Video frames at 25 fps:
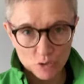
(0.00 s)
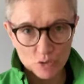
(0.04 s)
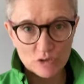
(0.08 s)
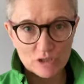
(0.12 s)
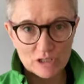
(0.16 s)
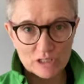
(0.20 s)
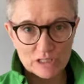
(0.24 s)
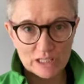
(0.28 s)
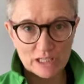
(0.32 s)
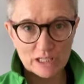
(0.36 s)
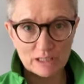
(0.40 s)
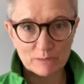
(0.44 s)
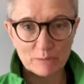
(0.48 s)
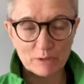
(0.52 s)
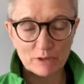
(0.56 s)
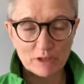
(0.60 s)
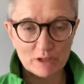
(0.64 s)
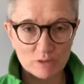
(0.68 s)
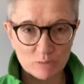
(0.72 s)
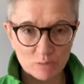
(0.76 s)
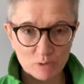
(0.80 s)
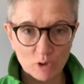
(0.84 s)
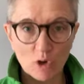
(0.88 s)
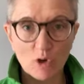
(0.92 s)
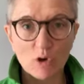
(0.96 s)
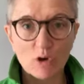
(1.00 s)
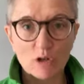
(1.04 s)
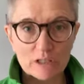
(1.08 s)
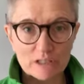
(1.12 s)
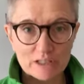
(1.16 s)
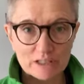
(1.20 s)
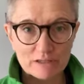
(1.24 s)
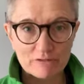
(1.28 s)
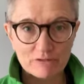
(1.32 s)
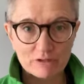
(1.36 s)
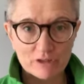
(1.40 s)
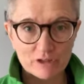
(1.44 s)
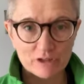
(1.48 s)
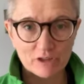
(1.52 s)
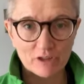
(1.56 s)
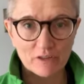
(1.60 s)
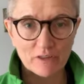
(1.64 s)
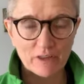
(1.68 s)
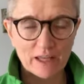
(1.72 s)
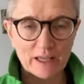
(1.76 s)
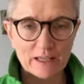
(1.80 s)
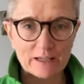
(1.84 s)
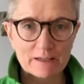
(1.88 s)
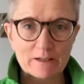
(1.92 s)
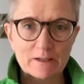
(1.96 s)
to take, because we're all different on
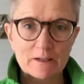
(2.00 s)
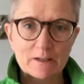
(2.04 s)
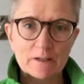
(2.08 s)
that.